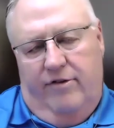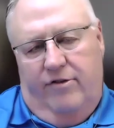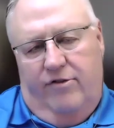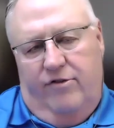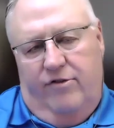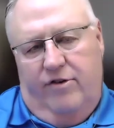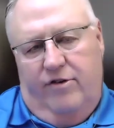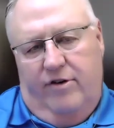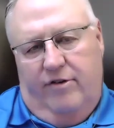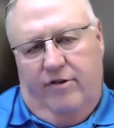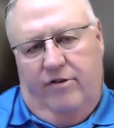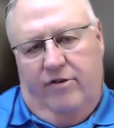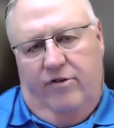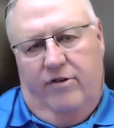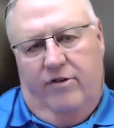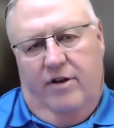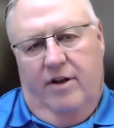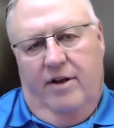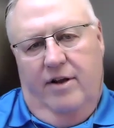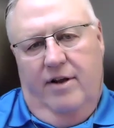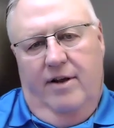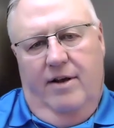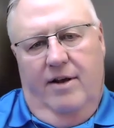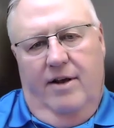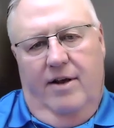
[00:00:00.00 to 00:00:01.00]
It's
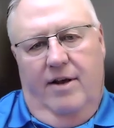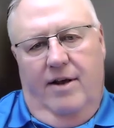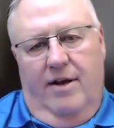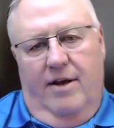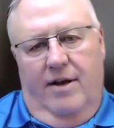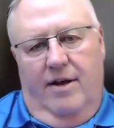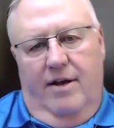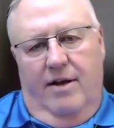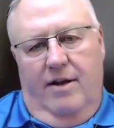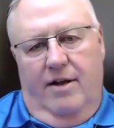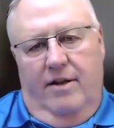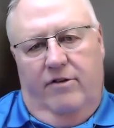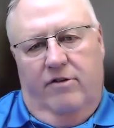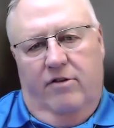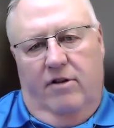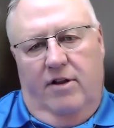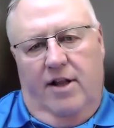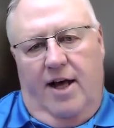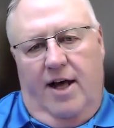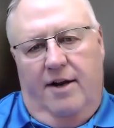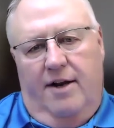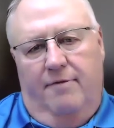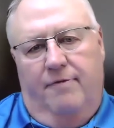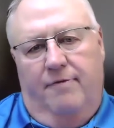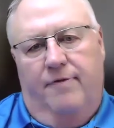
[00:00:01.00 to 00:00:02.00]
a
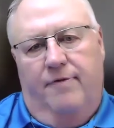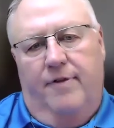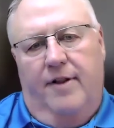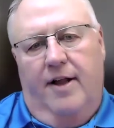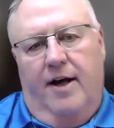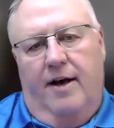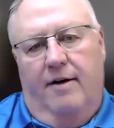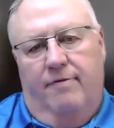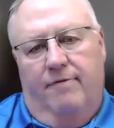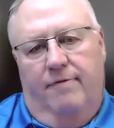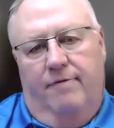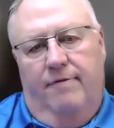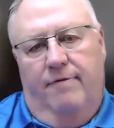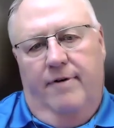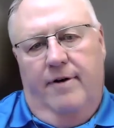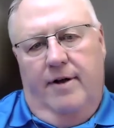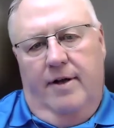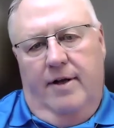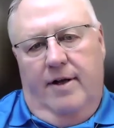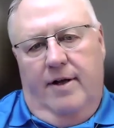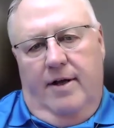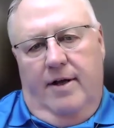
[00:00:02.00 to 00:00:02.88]
lot of fluff.